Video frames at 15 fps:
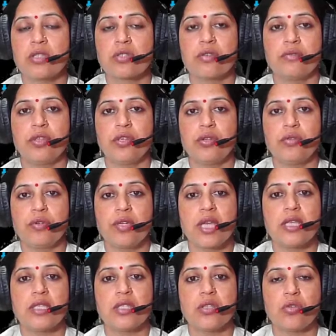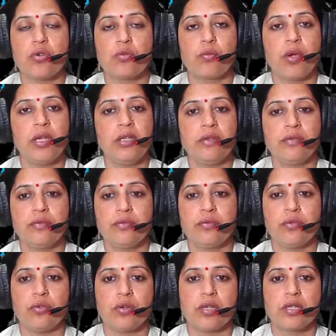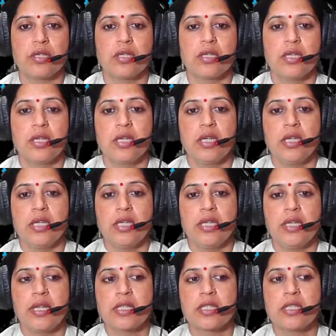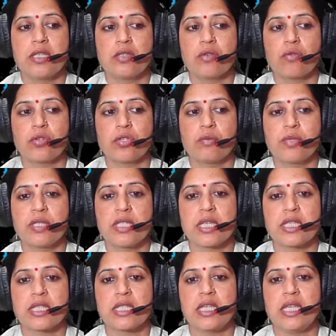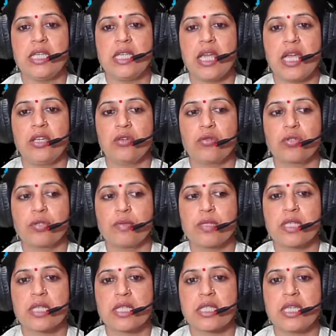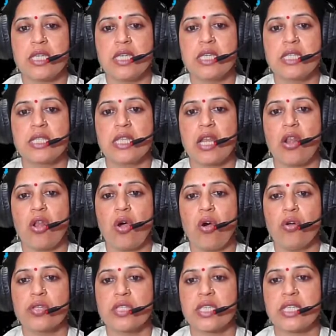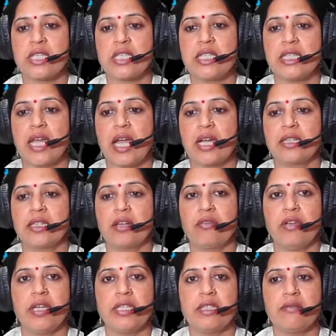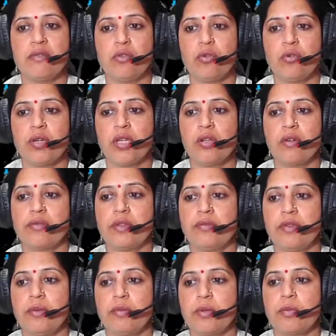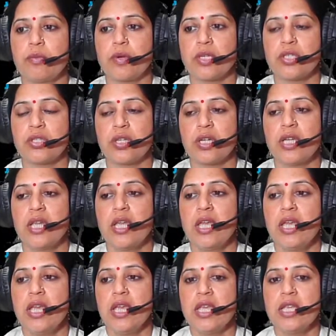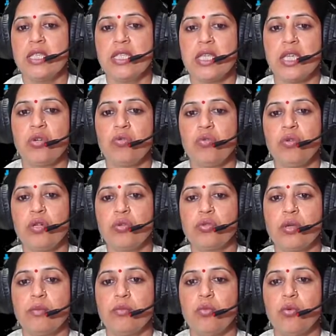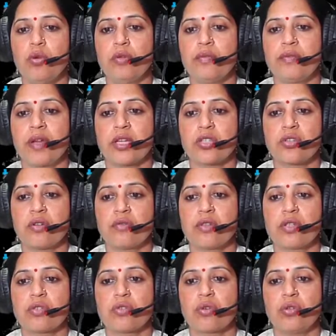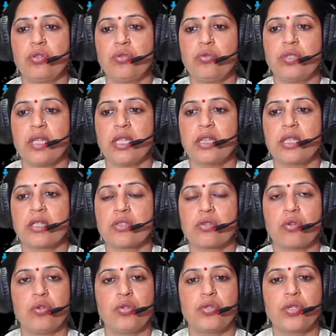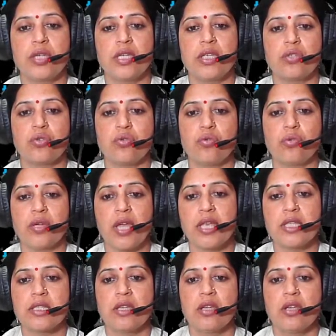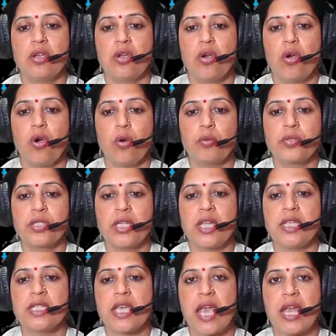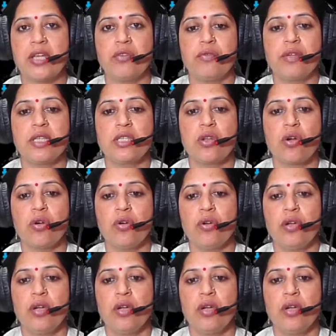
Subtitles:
of the urea is 0.4. Next is your question number 16, and your question number 16 is the law stating that the relative lowering of the vapor pressure is equal to the mole fraction of the solute in the solution is known as. Option A is Henry's law,